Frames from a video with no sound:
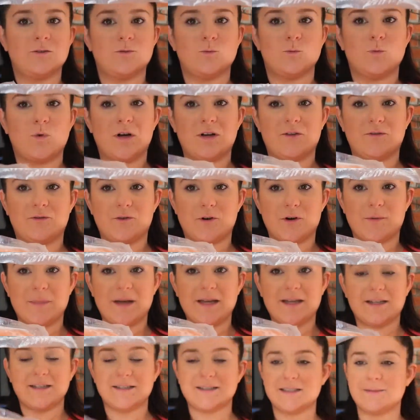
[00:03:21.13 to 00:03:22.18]
1 for my
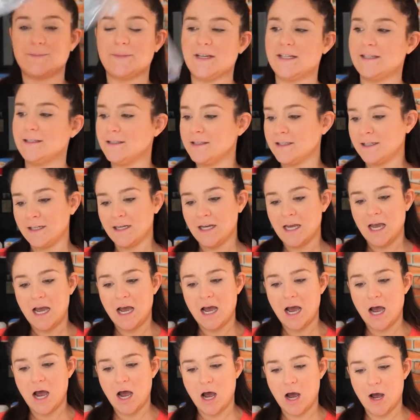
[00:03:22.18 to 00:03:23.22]
husband.
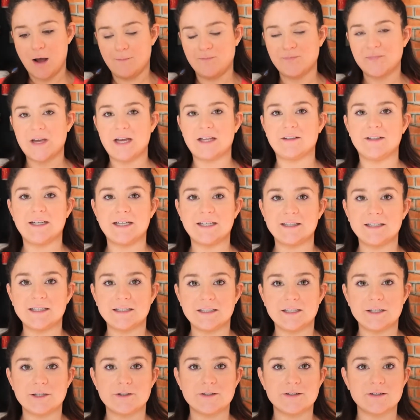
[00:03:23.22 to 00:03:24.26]
I like that
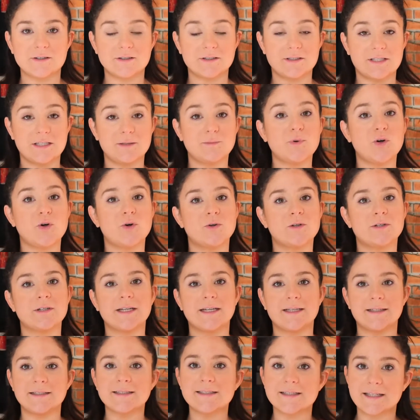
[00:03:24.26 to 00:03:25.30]
they're deboned
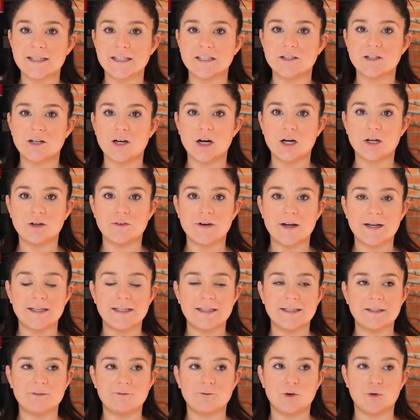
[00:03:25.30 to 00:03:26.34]
and skinned
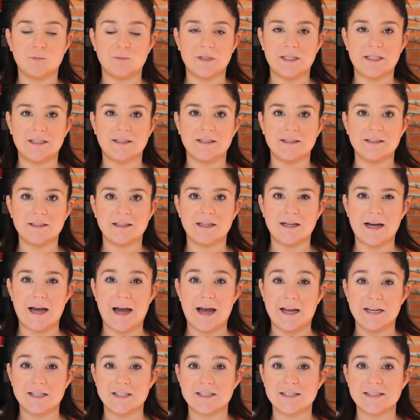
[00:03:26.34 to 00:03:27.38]
already. For me,
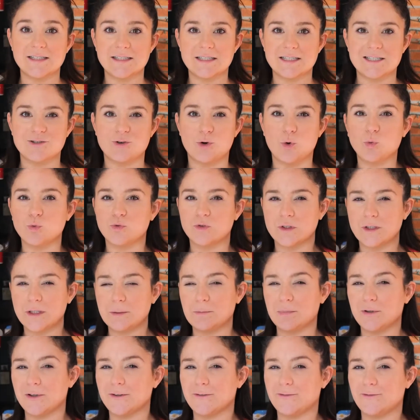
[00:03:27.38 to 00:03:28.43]
I just don't really
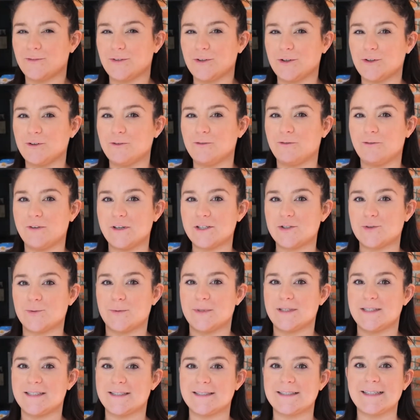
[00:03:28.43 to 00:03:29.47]
prefer fish
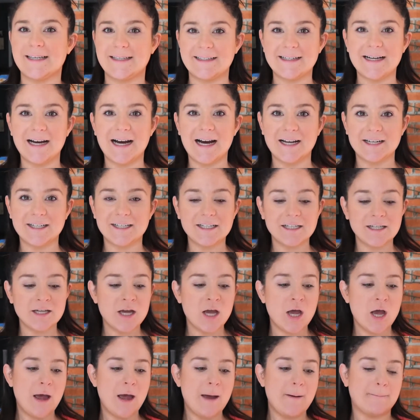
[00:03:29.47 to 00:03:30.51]
with skin on it,
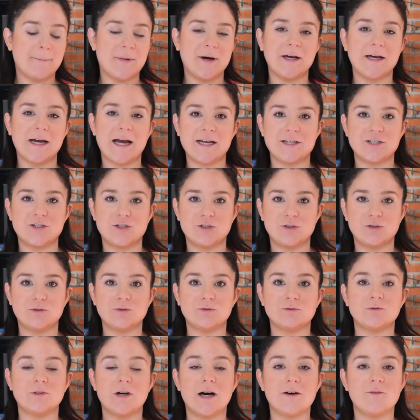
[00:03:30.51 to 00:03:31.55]
but I do
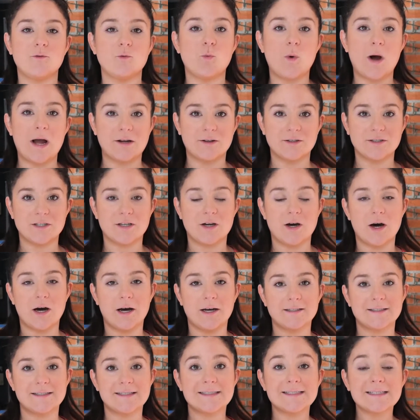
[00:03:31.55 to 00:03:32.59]
love wild
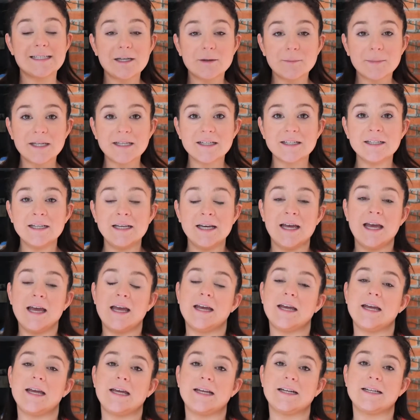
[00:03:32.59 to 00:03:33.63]
caught salmon.
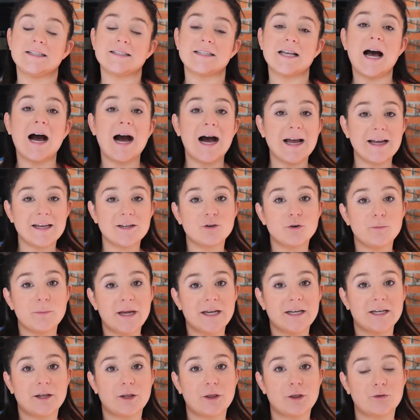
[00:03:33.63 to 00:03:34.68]
It is high in
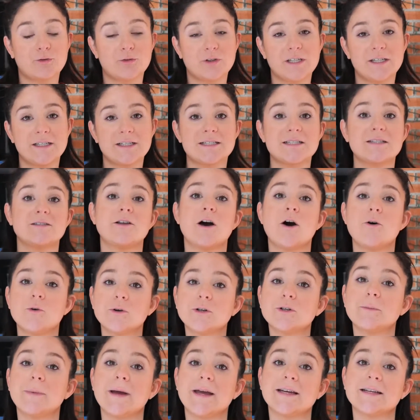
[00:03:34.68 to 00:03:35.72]
omega-3s, low
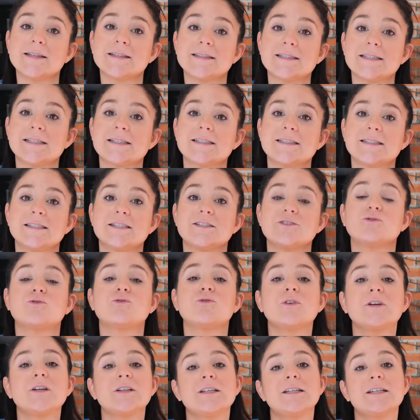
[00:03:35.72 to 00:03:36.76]
in omega-6s,
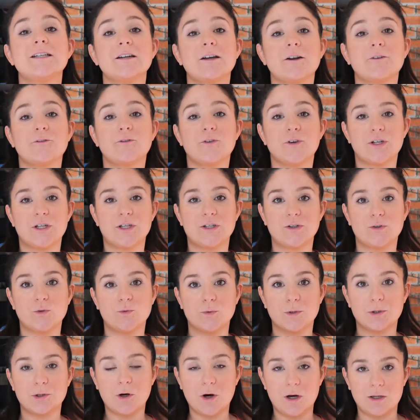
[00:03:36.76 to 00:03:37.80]
really good for you
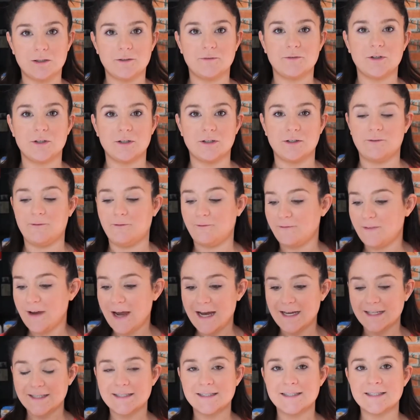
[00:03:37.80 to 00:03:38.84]
with all of the good
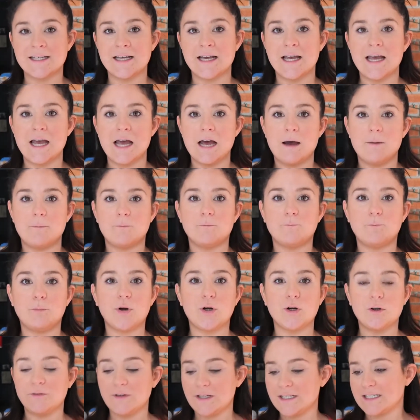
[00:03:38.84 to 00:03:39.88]
fats.
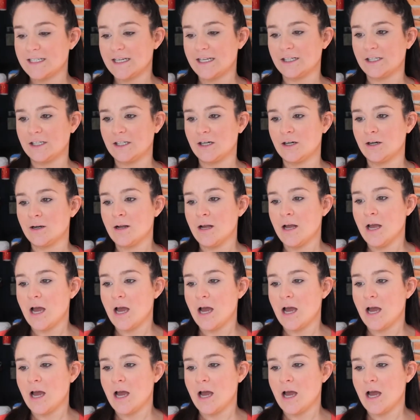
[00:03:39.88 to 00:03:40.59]
Perfect dinner.